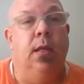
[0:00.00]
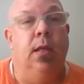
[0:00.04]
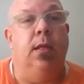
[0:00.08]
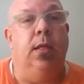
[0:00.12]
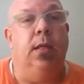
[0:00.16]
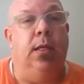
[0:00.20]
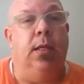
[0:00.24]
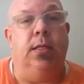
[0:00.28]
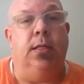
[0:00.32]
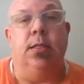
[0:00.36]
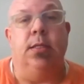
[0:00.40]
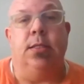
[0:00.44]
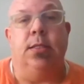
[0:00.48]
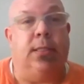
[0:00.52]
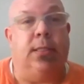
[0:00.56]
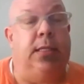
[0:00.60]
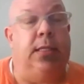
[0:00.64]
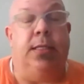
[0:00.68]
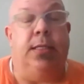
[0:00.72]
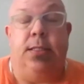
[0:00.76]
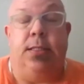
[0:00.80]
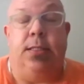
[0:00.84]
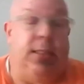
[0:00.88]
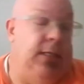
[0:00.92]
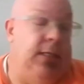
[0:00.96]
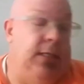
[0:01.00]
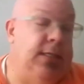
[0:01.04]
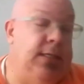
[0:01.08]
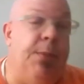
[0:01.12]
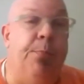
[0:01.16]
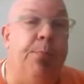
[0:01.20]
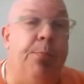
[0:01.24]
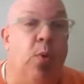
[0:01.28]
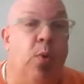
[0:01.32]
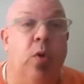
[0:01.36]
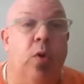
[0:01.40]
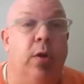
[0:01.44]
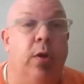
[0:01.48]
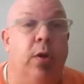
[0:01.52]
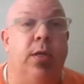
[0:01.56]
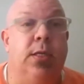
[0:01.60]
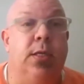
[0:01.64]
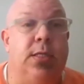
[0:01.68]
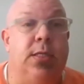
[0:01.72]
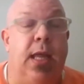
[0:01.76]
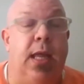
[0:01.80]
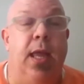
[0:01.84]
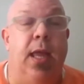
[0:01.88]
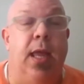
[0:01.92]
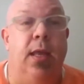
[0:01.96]
is
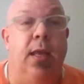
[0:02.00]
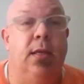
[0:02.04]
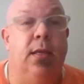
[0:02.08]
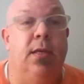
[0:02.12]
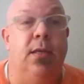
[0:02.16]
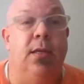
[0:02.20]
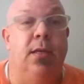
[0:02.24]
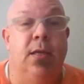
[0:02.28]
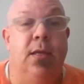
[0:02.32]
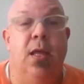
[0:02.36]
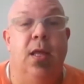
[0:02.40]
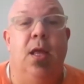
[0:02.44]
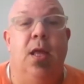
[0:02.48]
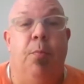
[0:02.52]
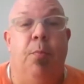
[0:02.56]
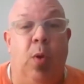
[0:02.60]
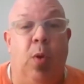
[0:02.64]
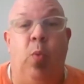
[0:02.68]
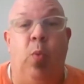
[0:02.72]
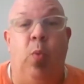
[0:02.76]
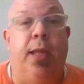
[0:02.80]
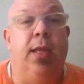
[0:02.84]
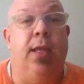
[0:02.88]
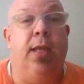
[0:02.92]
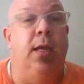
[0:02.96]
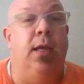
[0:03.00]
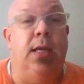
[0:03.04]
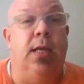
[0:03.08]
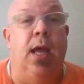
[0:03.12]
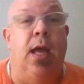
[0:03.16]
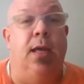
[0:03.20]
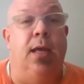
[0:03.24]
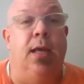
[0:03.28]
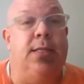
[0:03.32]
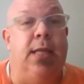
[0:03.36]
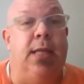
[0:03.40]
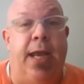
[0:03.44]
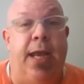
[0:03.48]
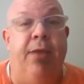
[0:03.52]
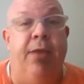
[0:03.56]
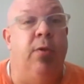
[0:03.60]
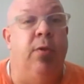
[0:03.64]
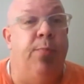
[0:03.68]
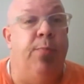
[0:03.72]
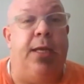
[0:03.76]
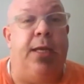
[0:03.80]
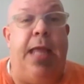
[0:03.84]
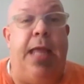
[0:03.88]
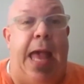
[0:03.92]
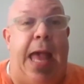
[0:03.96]
important, and but recognize that
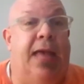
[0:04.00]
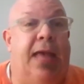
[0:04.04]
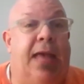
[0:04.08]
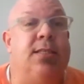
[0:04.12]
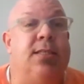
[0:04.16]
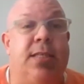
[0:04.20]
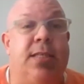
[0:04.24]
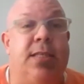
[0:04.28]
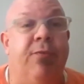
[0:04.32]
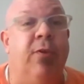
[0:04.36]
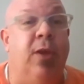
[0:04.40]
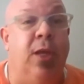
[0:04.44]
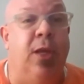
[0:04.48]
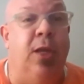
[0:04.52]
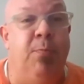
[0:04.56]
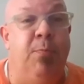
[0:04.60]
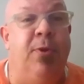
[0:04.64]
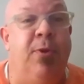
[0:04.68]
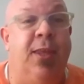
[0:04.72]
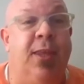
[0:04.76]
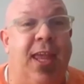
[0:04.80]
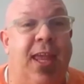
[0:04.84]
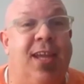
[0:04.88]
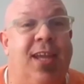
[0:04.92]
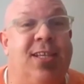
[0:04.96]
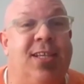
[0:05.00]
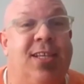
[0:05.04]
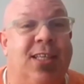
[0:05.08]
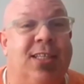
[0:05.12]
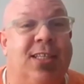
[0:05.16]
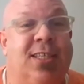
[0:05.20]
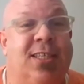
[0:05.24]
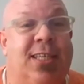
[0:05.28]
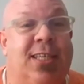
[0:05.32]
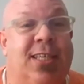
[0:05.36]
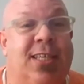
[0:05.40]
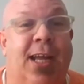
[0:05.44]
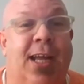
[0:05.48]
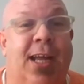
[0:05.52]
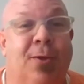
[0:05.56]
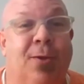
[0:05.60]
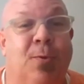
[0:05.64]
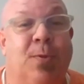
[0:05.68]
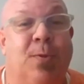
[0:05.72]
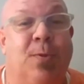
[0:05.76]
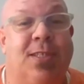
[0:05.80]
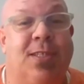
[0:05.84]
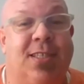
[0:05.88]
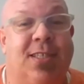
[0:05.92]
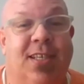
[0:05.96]
everybody has different communication
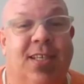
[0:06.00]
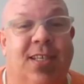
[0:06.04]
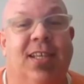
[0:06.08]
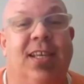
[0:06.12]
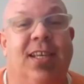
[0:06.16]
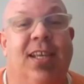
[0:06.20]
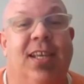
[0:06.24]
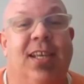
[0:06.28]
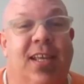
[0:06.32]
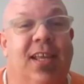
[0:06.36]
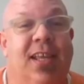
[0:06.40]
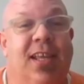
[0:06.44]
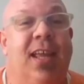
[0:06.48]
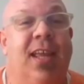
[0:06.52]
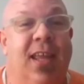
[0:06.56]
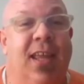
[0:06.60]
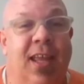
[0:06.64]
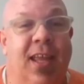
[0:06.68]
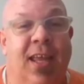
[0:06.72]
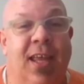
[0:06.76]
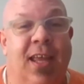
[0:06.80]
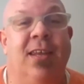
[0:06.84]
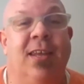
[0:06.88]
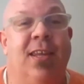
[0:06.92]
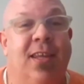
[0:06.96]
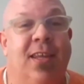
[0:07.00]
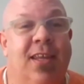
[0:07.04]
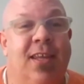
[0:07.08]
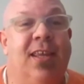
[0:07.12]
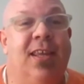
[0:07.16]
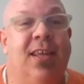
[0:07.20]
styles. And